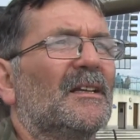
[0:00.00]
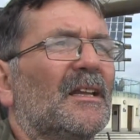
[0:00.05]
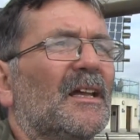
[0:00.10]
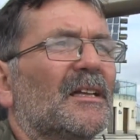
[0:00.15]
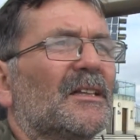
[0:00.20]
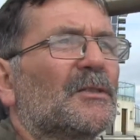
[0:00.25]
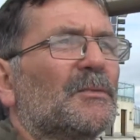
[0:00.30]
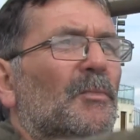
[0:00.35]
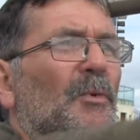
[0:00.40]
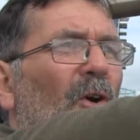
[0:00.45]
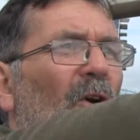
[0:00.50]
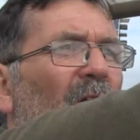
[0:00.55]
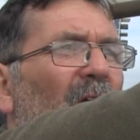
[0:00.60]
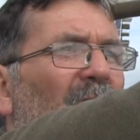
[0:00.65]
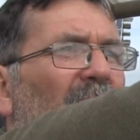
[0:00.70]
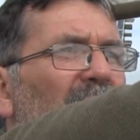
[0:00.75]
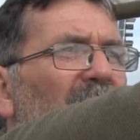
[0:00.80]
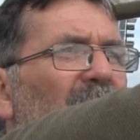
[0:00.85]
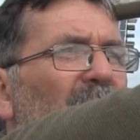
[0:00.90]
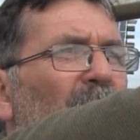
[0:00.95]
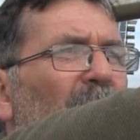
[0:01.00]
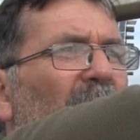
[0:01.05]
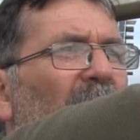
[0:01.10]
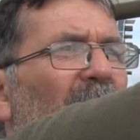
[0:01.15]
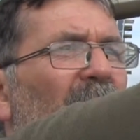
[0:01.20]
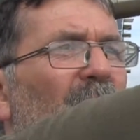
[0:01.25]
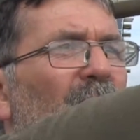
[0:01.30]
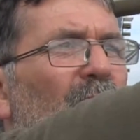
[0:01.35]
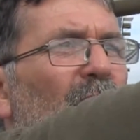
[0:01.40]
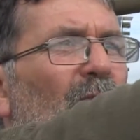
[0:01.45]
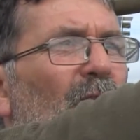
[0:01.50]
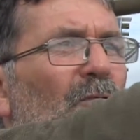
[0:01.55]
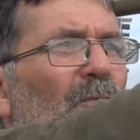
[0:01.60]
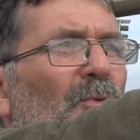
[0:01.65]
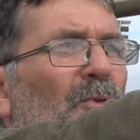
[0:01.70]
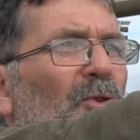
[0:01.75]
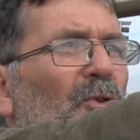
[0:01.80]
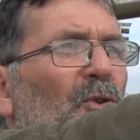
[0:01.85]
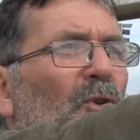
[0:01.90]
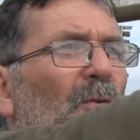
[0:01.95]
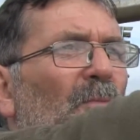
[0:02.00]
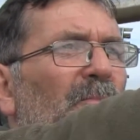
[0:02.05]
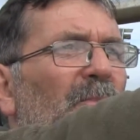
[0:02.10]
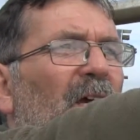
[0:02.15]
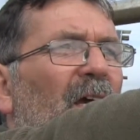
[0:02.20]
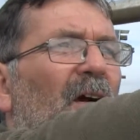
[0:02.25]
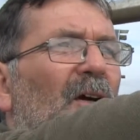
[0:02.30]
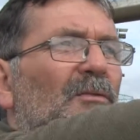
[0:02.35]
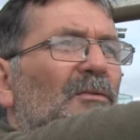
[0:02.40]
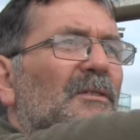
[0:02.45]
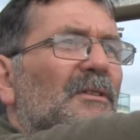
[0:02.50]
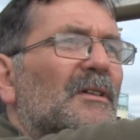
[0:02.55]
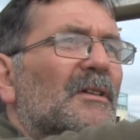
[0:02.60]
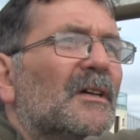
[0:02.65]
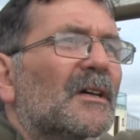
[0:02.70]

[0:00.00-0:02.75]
That's more or less where the trucks would come down,